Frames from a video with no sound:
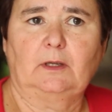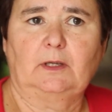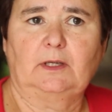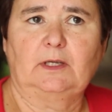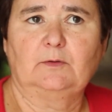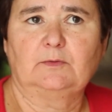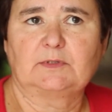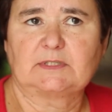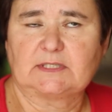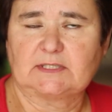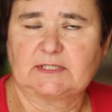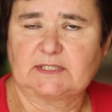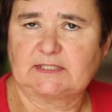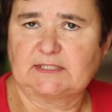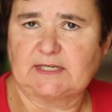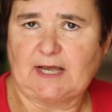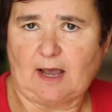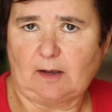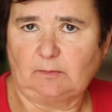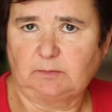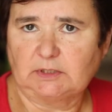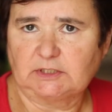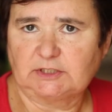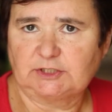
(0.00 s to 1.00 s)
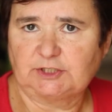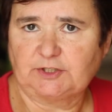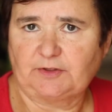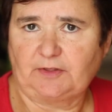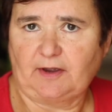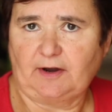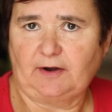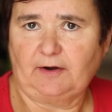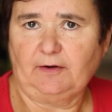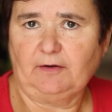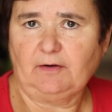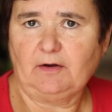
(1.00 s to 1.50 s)
he was established
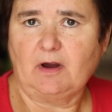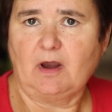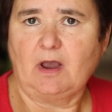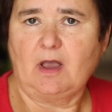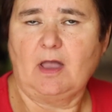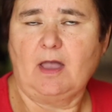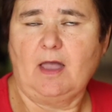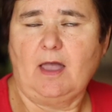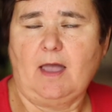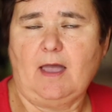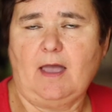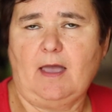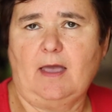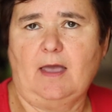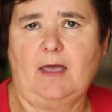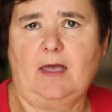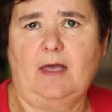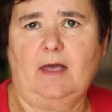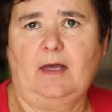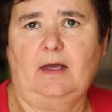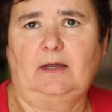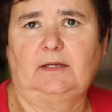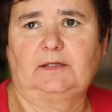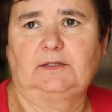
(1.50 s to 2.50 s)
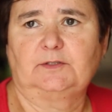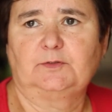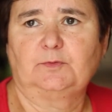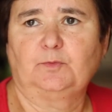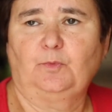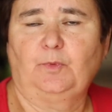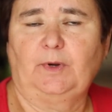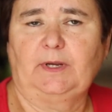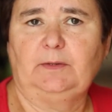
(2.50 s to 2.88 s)
there, and